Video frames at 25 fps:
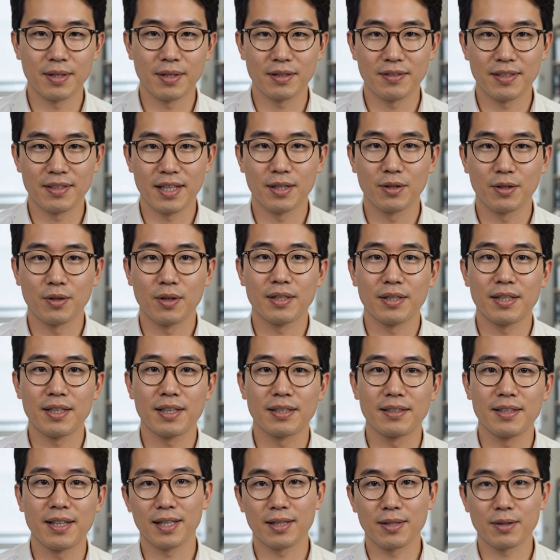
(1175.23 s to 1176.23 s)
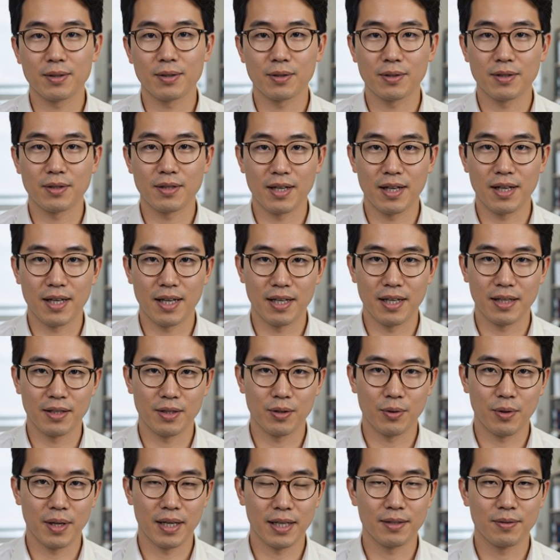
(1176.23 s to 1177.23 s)
And if that trend continues, the
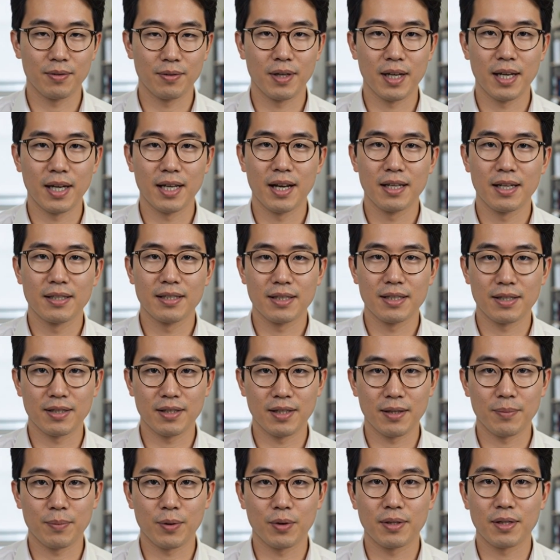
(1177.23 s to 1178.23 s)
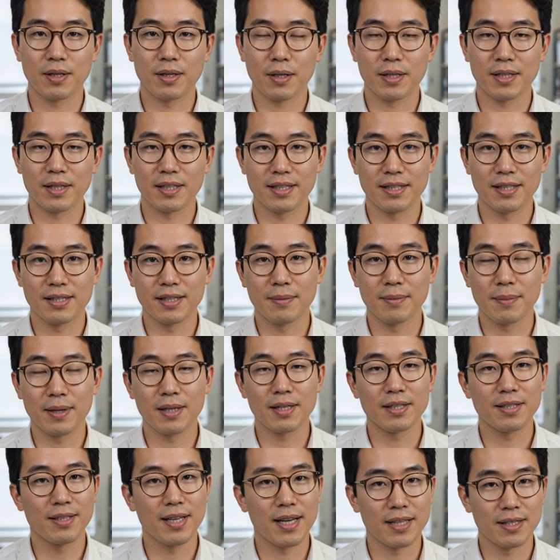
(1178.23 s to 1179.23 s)
race for AI leadership will increasingly be
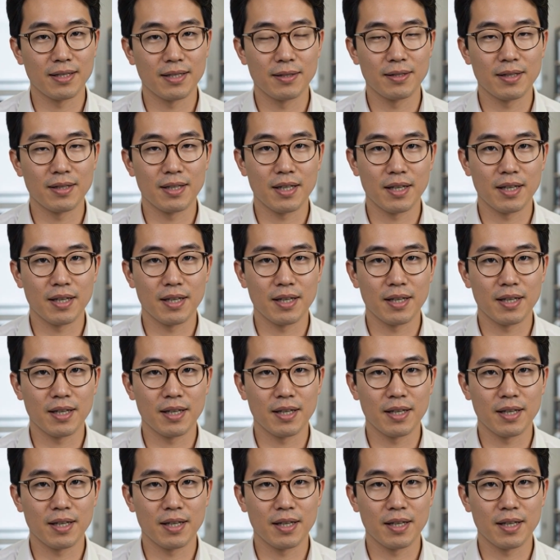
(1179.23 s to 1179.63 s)
decided